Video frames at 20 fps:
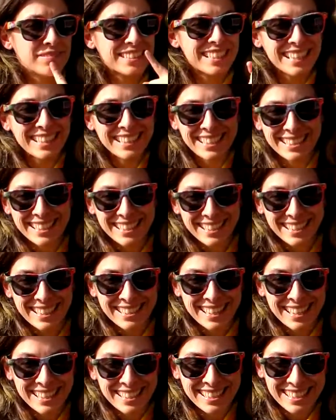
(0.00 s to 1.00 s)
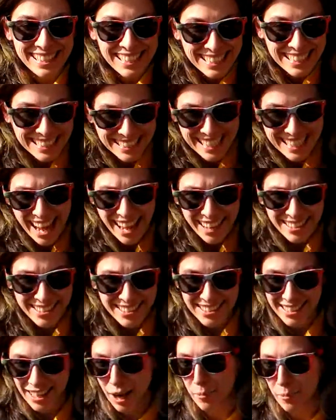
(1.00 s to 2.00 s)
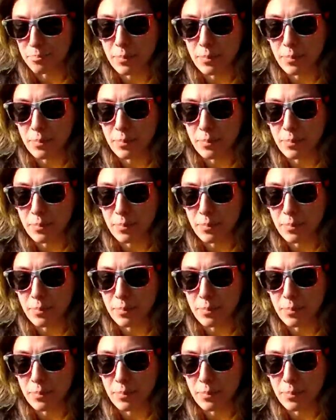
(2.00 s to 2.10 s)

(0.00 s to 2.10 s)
Ding, ding, ding, ding, ding. Yes, a